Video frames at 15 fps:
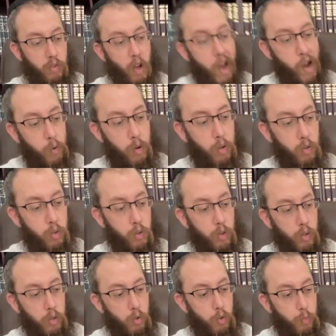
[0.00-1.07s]
Our
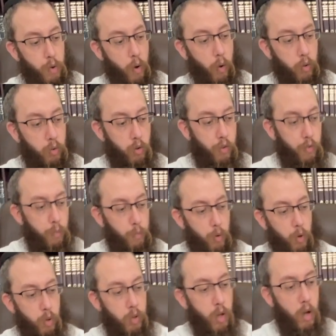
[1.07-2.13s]
Torah, the Gubarak Torah from
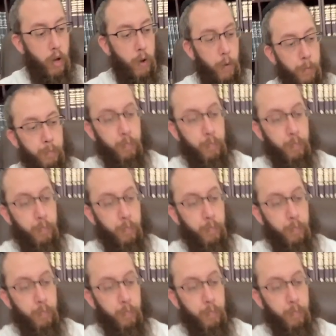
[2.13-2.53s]
Bogota,